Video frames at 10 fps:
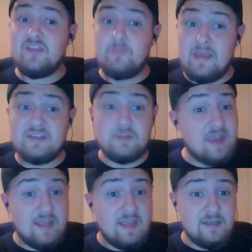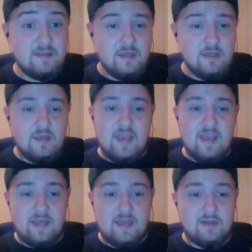of meant to be hated.
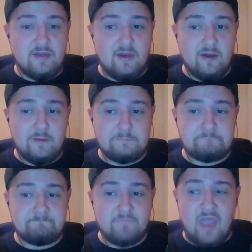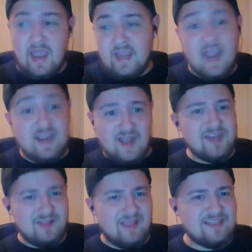And I
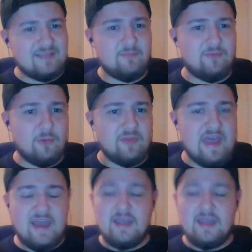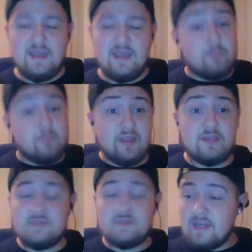kind of liked him for that. But
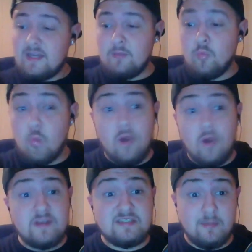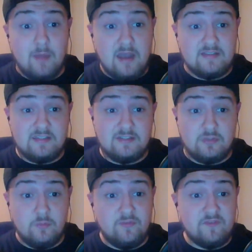like you said, it was
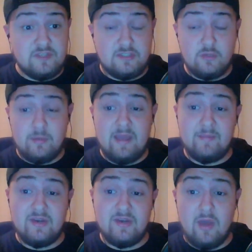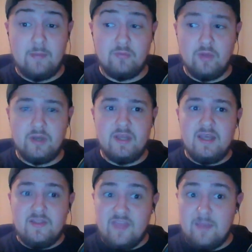Tomasi's New 52 Batman and Robin
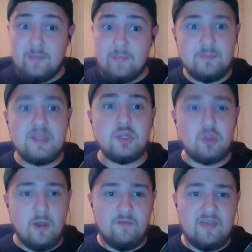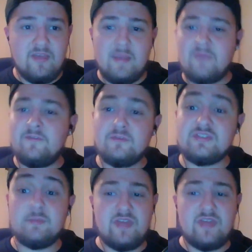run that made me love him and
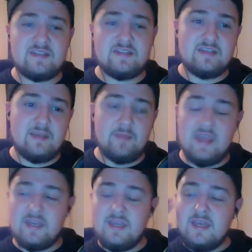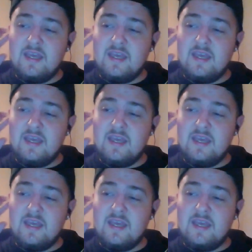feel sympathetic to him. And